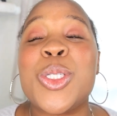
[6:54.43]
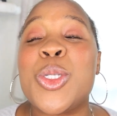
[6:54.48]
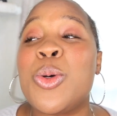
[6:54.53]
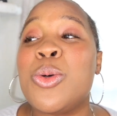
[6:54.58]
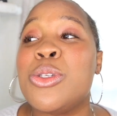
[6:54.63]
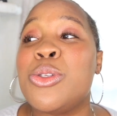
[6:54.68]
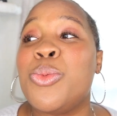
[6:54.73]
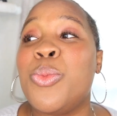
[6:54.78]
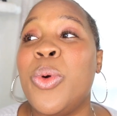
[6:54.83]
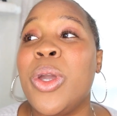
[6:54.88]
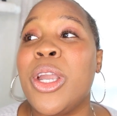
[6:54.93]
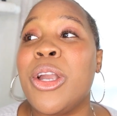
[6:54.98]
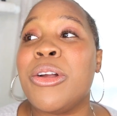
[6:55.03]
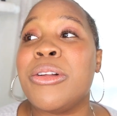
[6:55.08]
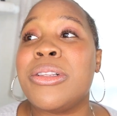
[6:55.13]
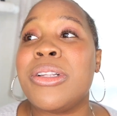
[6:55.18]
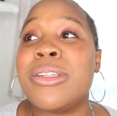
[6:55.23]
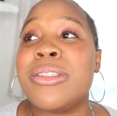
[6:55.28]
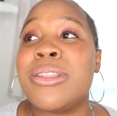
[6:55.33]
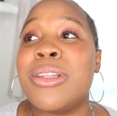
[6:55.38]
So it's
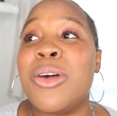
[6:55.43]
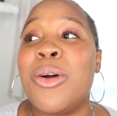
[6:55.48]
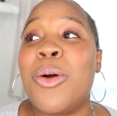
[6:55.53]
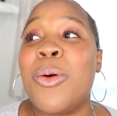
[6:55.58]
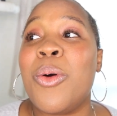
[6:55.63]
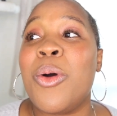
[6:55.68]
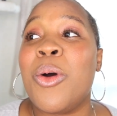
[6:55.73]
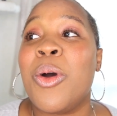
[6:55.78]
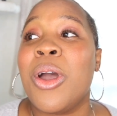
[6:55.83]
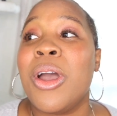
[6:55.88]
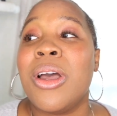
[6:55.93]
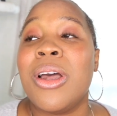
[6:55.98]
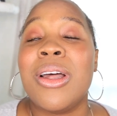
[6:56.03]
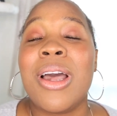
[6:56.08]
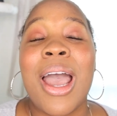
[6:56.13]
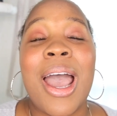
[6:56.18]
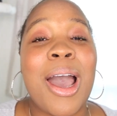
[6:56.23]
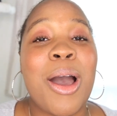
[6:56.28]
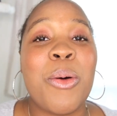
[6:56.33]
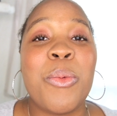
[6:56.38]
weird, this little,
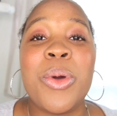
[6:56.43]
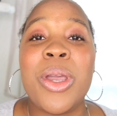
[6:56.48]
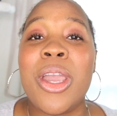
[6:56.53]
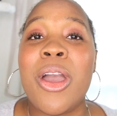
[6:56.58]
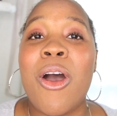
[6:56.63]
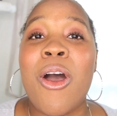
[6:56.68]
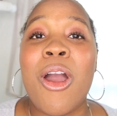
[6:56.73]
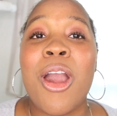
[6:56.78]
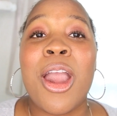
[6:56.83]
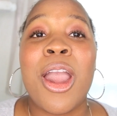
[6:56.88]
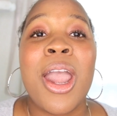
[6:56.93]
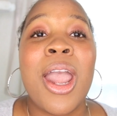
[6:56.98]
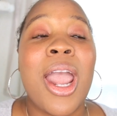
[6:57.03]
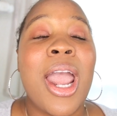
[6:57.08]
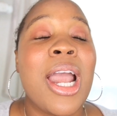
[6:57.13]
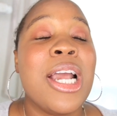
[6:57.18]
how we are.